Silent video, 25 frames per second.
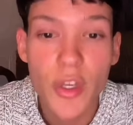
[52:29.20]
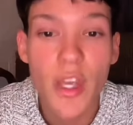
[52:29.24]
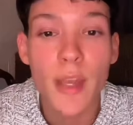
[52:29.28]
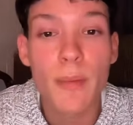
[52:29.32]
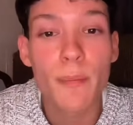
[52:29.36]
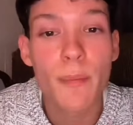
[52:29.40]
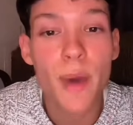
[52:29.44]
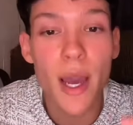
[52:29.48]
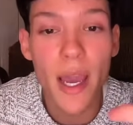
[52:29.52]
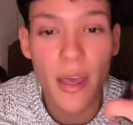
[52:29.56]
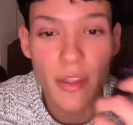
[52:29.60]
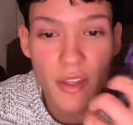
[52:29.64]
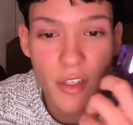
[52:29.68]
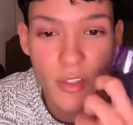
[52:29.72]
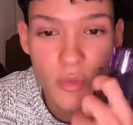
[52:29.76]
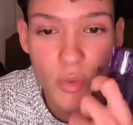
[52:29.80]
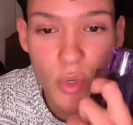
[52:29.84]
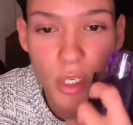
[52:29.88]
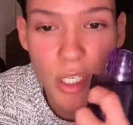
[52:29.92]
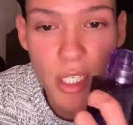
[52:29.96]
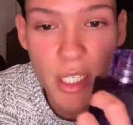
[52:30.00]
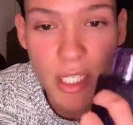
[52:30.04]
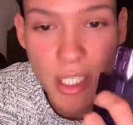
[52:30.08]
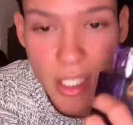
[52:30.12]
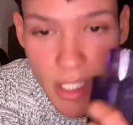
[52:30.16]
You can buy
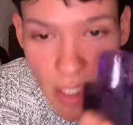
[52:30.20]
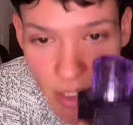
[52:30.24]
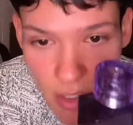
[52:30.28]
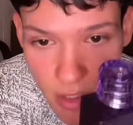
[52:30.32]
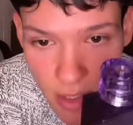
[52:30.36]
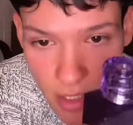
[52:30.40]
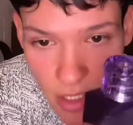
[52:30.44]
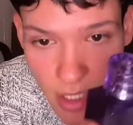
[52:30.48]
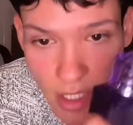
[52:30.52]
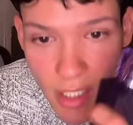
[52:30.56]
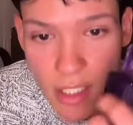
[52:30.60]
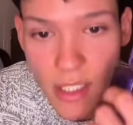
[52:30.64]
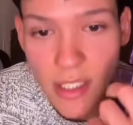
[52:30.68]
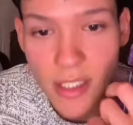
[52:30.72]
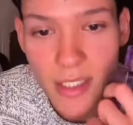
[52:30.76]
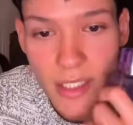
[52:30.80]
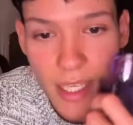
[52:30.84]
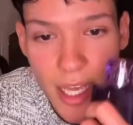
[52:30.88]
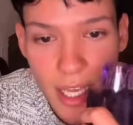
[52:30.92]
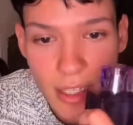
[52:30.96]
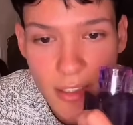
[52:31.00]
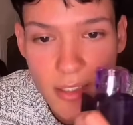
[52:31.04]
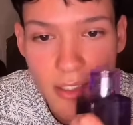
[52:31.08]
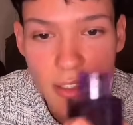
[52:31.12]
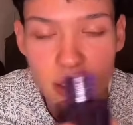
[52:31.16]
this one in Italy.
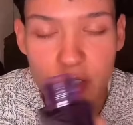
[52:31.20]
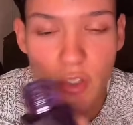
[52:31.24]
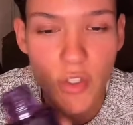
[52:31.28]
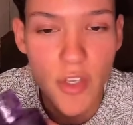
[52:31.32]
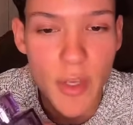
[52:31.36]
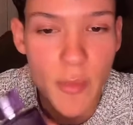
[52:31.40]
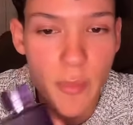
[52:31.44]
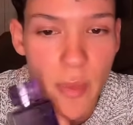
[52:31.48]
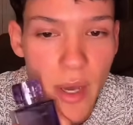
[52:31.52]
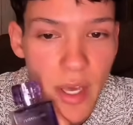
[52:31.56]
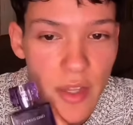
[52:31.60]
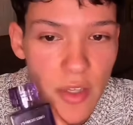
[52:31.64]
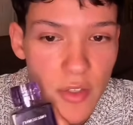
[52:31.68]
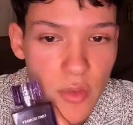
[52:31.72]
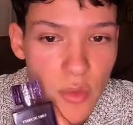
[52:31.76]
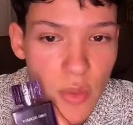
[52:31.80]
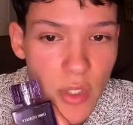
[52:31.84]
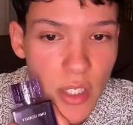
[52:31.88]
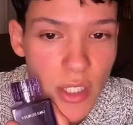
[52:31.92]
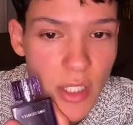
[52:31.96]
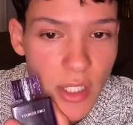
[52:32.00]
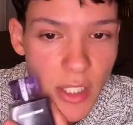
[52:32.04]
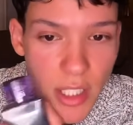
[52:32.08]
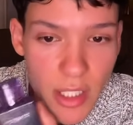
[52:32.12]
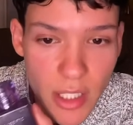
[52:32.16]
Yes, you can buy
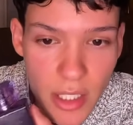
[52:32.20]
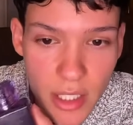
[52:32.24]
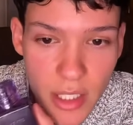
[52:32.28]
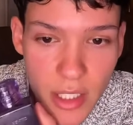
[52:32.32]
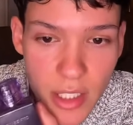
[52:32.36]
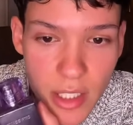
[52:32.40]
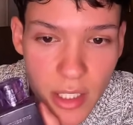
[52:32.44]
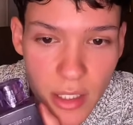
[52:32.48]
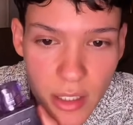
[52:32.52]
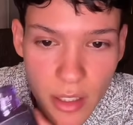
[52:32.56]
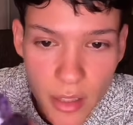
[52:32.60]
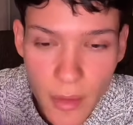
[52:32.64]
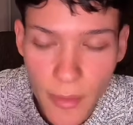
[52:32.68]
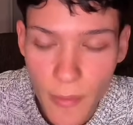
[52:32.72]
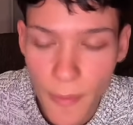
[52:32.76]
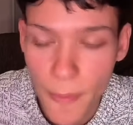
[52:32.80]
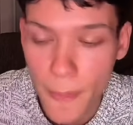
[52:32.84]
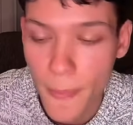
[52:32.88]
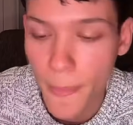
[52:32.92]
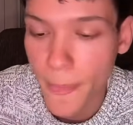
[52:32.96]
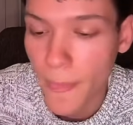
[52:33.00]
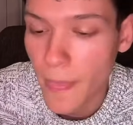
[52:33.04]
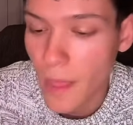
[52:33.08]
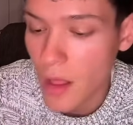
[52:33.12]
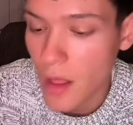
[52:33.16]
this one in Italy.
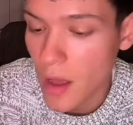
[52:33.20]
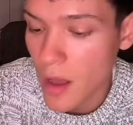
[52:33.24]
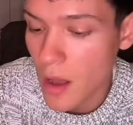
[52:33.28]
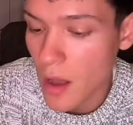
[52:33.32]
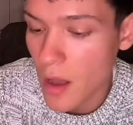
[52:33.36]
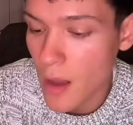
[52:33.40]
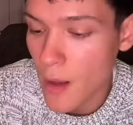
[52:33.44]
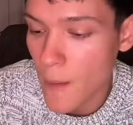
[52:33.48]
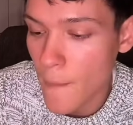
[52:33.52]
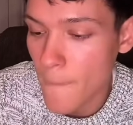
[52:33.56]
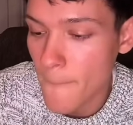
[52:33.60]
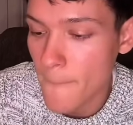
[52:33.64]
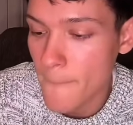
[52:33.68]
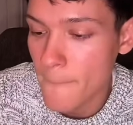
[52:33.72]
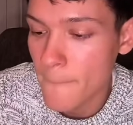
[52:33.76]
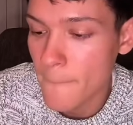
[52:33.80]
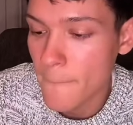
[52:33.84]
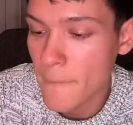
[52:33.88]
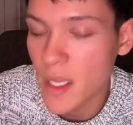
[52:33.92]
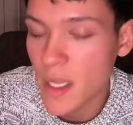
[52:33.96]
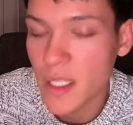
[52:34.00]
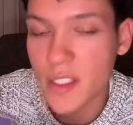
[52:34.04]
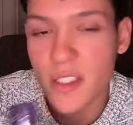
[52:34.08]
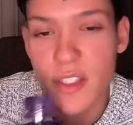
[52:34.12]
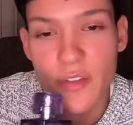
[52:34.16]

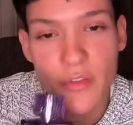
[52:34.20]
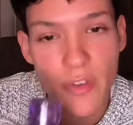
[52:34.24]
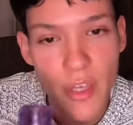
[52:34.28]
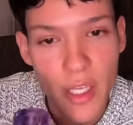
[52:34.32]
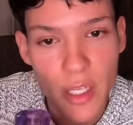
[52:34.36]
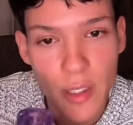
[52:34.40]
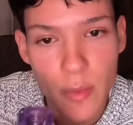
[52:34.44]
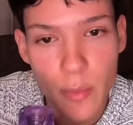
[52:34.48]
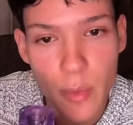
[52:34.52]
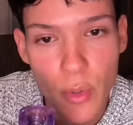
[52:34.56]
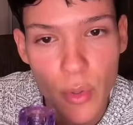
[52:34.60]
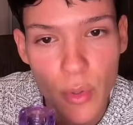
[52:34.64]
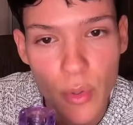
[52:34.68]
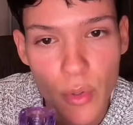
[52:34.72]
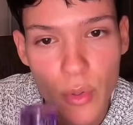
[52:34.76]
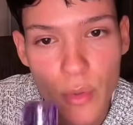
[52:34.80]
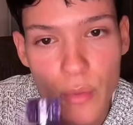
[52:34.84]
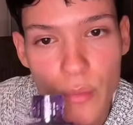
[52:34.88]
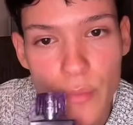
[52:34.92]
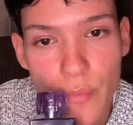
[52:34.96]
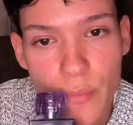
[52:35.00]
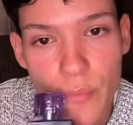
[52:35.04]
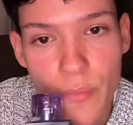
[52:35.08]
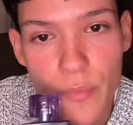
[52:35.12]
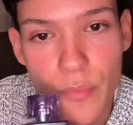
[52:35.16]
It's
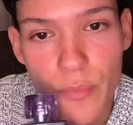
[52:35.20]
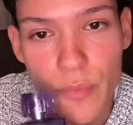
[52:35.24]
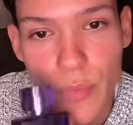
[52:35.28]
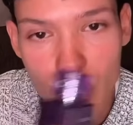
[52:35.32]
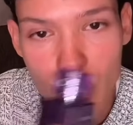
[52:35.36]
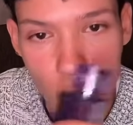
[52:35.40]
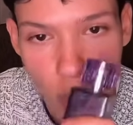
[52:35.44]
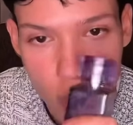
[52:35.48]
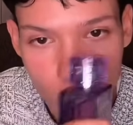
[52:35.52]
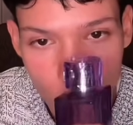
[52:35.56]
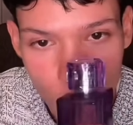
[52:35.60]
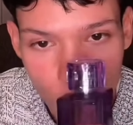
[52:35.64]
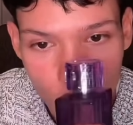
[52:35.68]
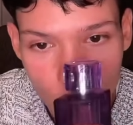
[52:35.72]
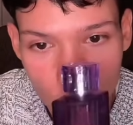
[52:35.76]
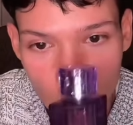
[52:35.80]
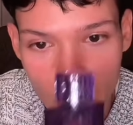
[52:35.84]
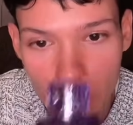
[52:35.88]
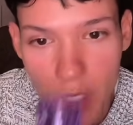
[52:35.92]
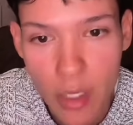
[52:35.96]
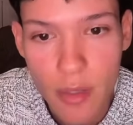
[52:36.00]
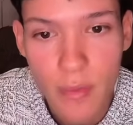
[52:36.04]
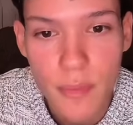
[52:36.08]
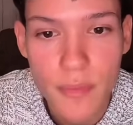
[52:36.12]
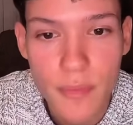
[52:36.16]
available. Go
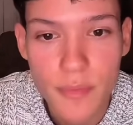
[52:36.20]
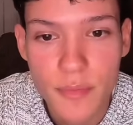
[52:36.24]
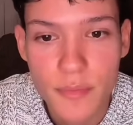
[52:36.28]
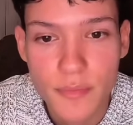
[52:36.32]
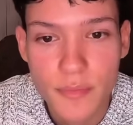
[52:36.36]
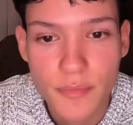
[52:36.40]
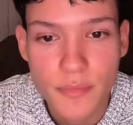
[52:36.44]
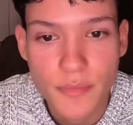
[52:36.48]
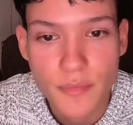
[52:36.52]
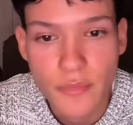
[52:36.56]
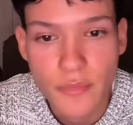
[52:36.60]
for it.